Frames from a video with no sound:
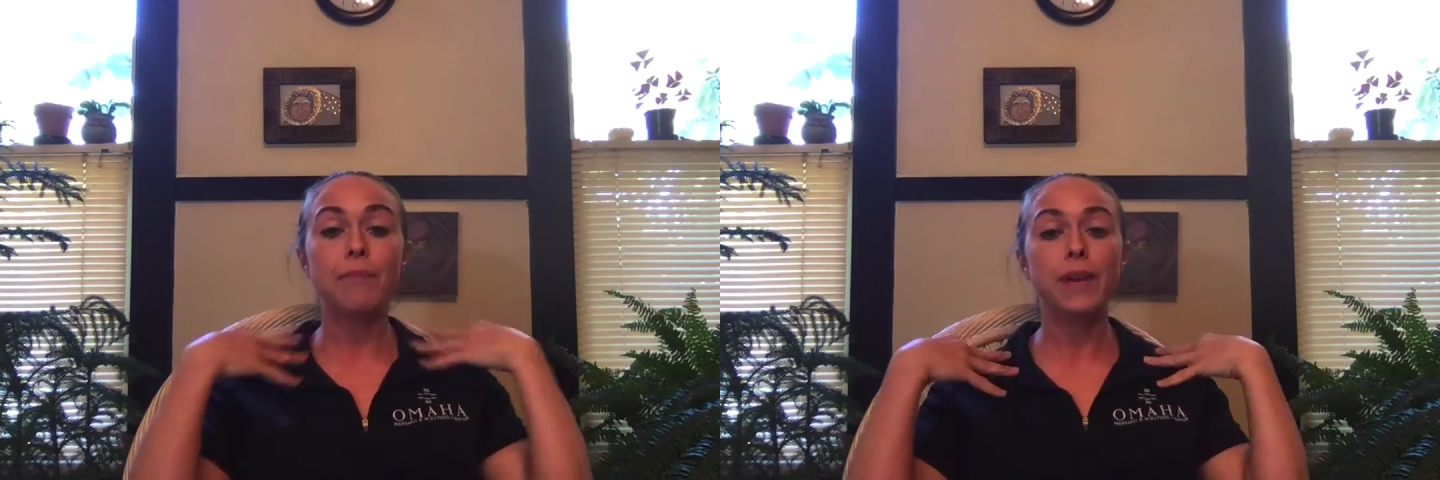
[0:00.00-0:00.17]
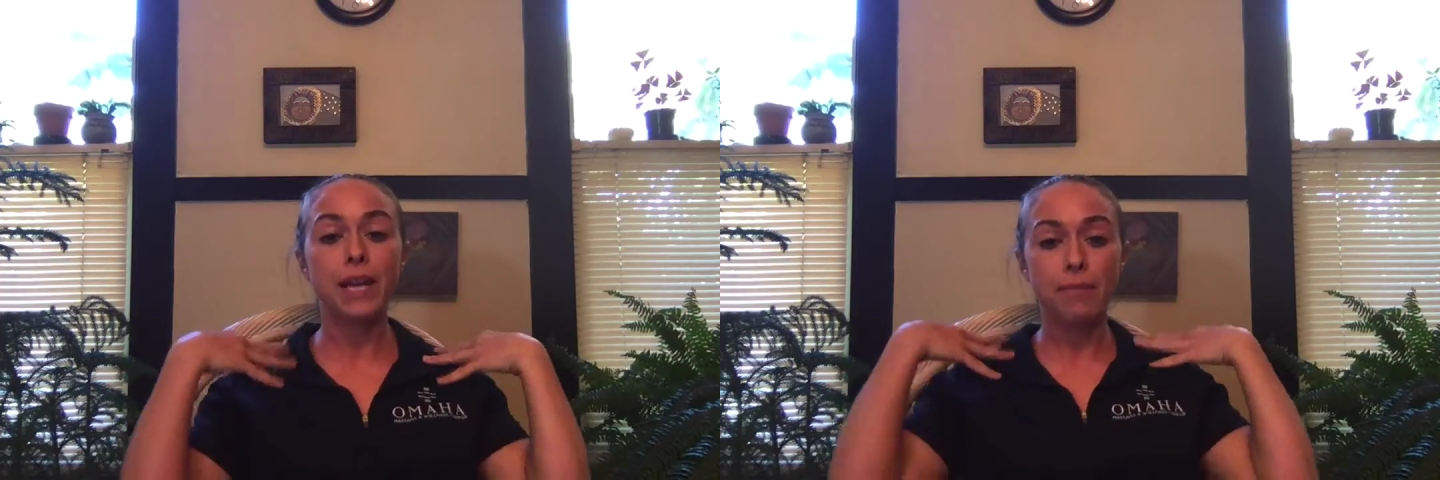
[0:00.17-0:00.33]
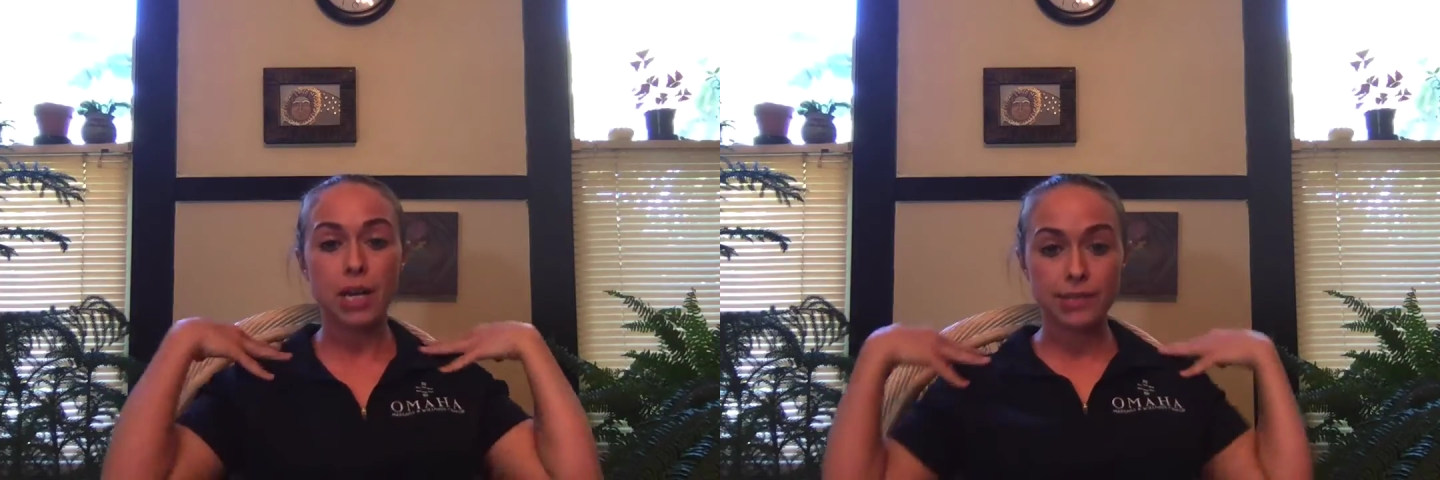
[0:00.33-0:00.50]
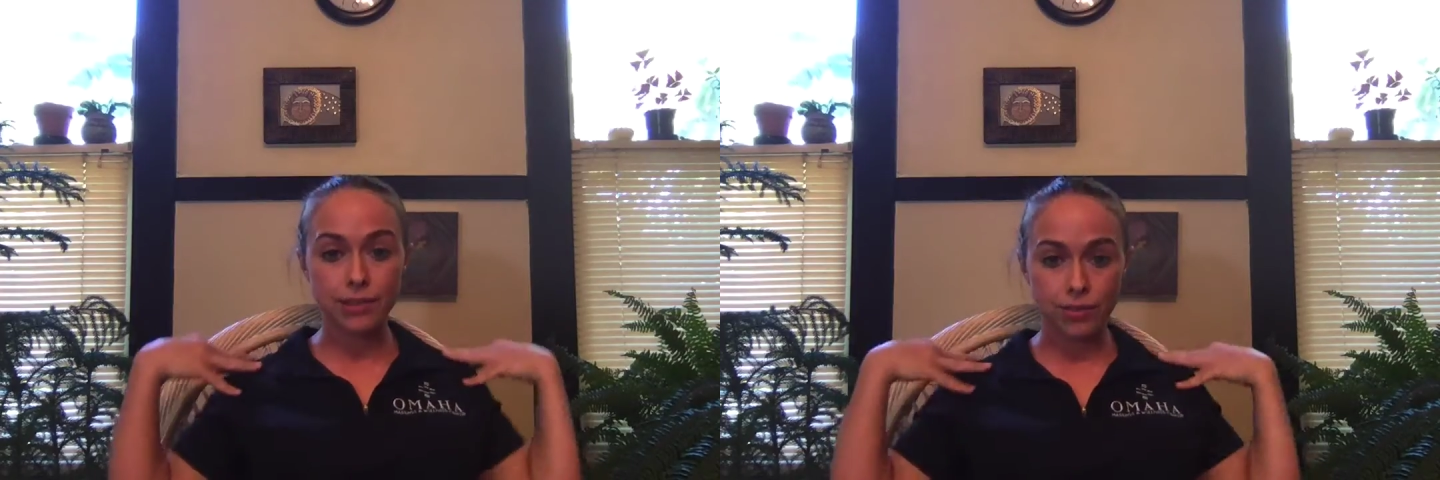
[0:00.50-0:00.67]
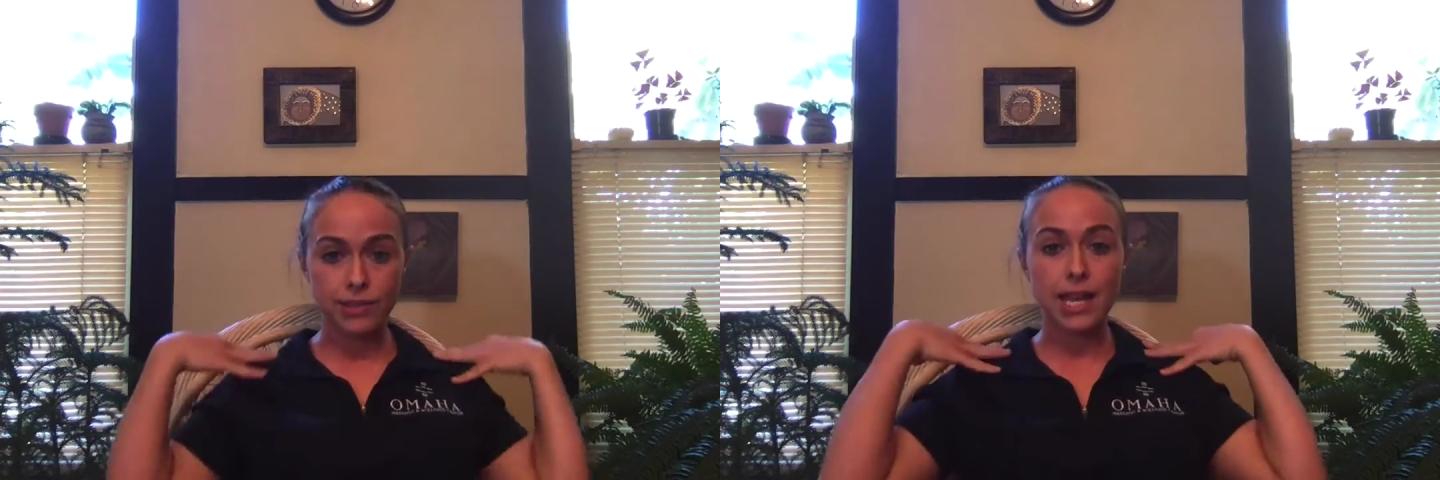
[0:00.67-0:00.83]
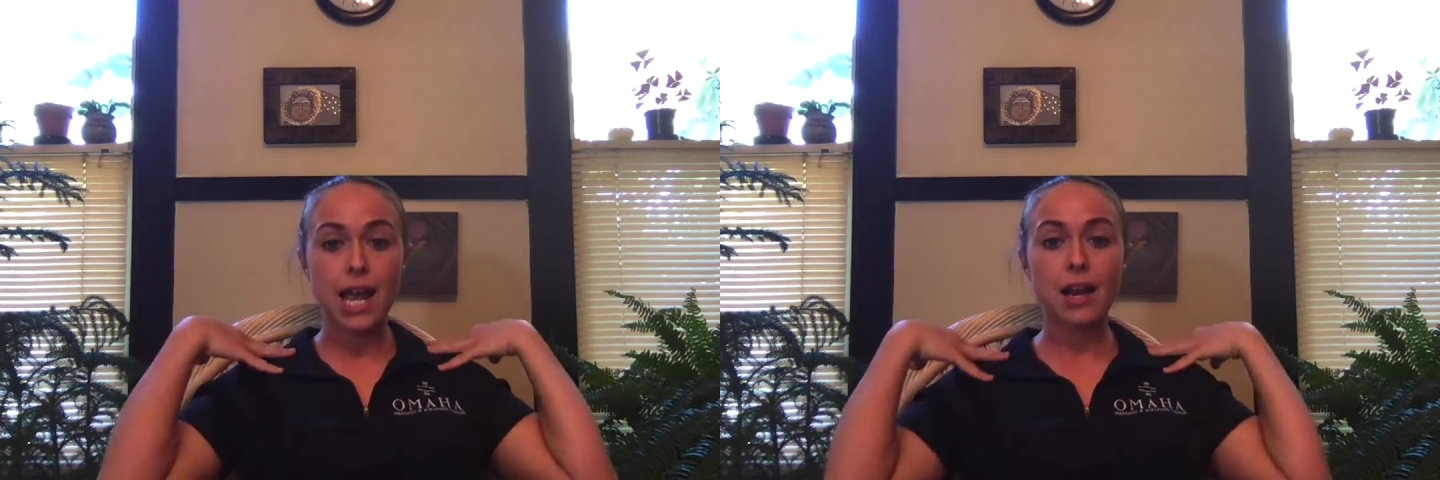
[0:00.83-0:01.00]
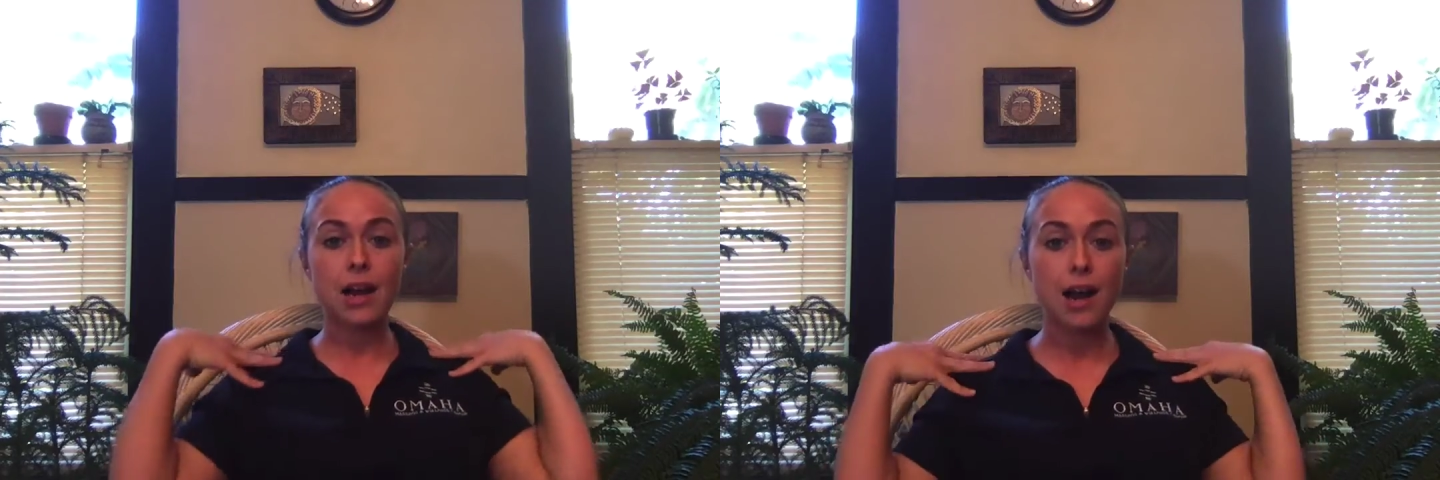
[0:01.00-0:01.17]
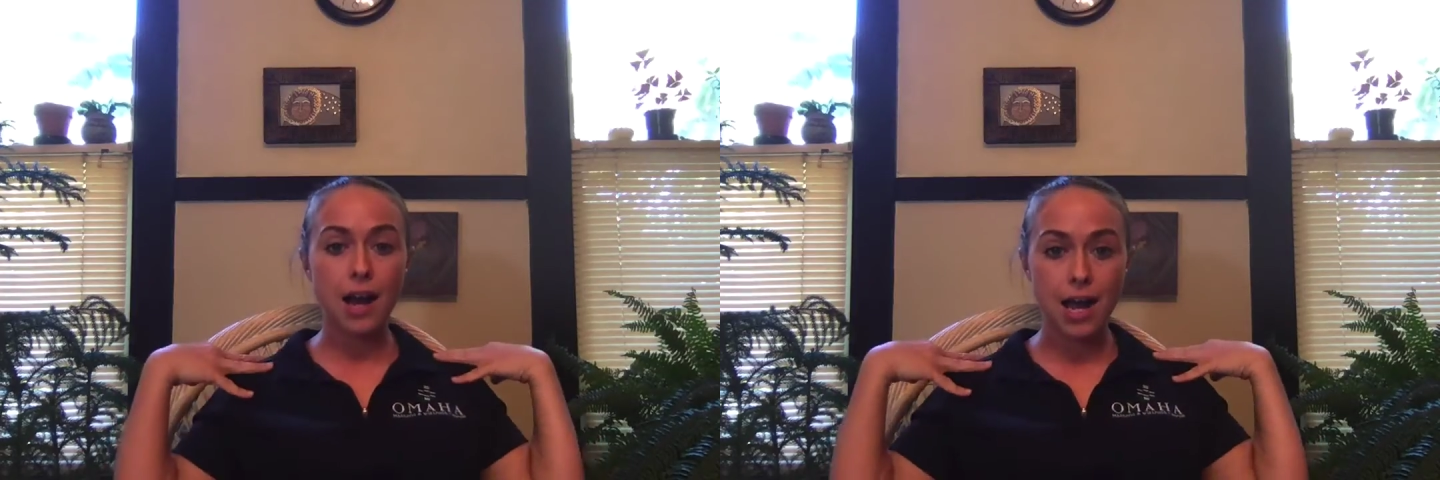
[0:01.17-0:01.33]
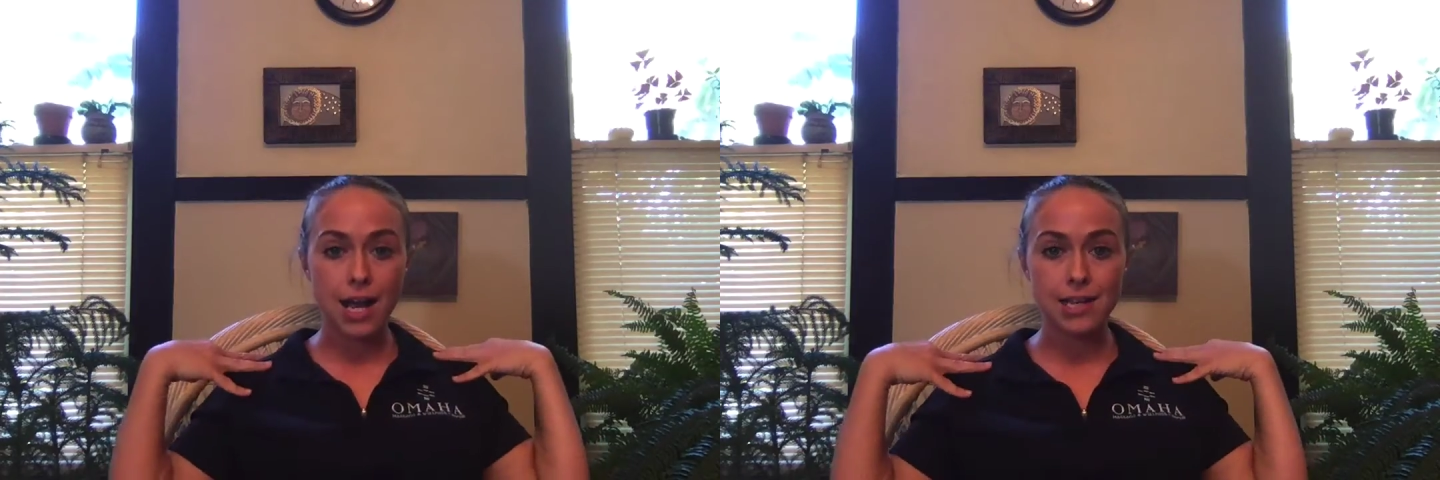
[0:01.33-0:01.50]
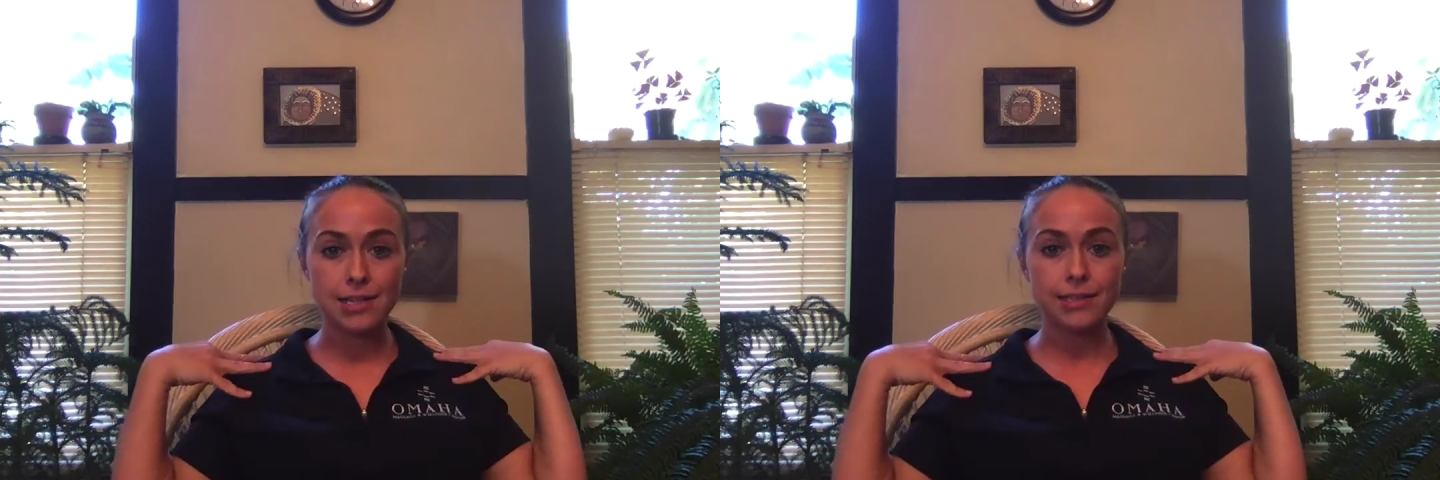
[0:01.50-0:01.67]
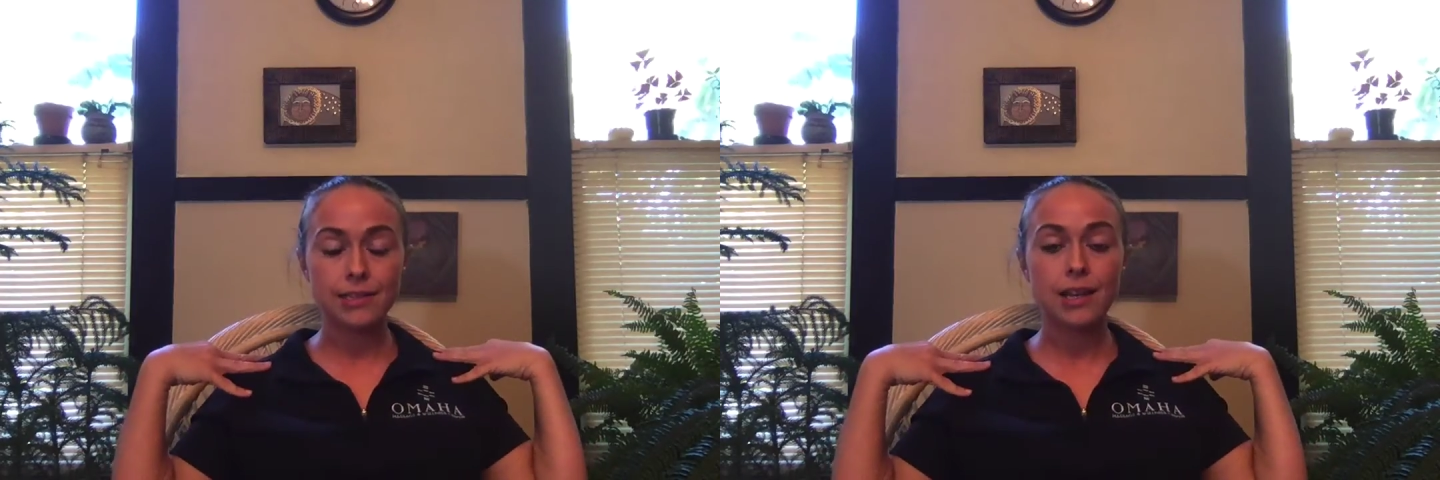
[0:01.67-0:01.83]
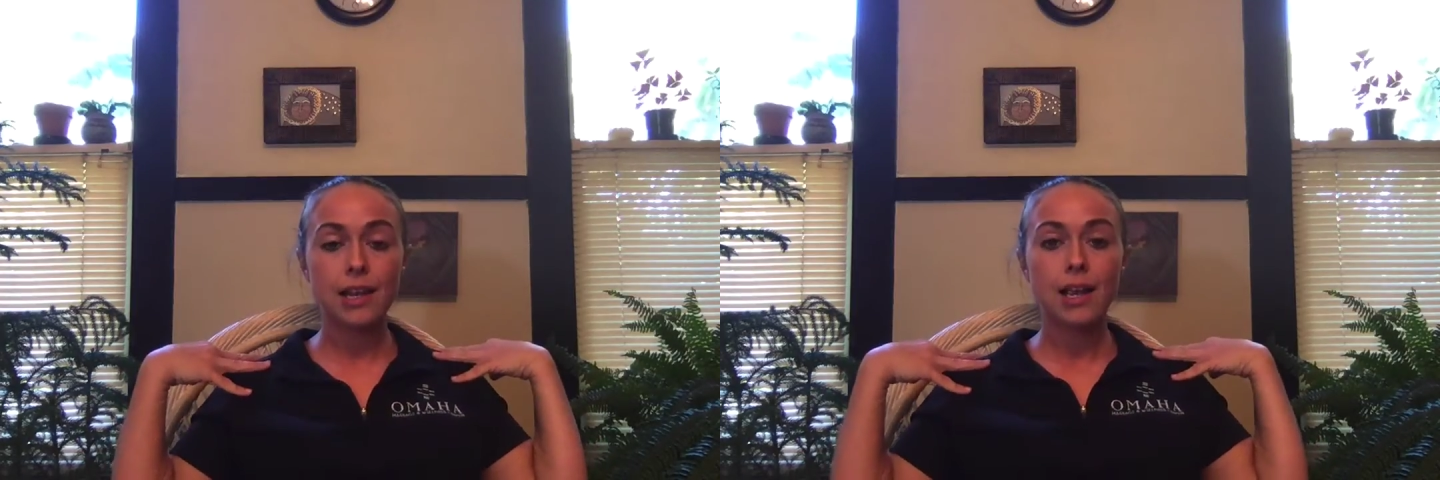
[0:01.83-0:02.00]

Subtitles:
big muscles that cause